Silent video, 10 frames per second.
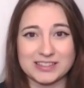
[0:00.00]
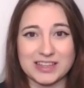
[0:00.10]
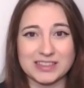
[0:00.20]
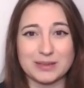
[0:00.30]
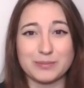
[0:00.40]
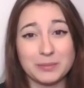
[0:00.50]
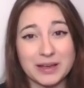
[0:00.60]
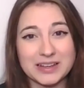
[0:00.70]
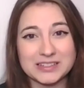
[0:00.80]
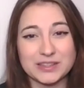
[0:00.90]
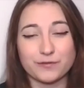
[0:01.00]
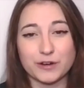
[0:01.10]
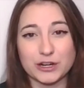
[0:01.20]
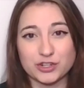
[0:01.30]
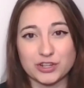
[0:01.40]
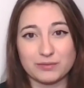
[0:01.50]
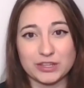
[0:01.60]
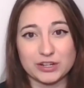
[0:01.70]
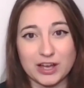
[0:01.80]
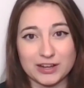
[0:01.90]
that they minimize the friction with
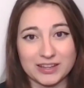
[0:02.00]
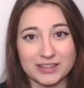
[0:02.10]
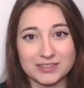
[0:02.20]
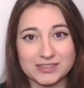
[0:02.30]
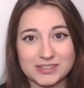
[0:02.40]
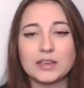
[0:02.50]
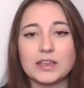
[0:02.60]
your audience.